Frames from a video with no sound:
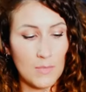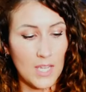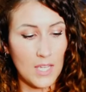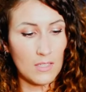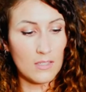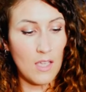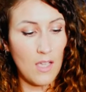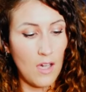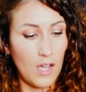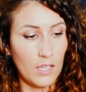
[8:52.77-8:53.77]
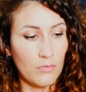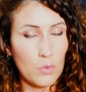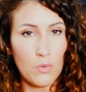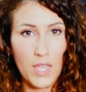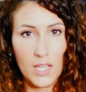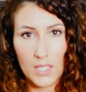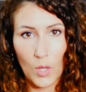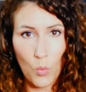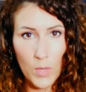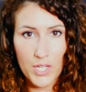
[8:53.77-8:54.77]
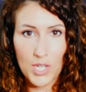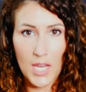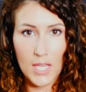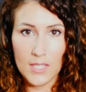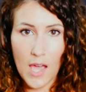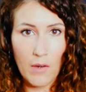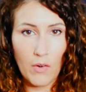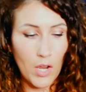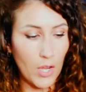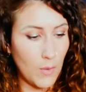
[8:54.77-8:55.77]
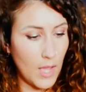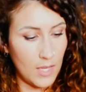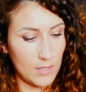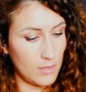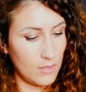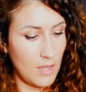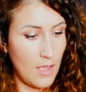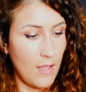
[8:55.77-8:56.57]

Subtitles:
because I love all things like witchy and tarot, and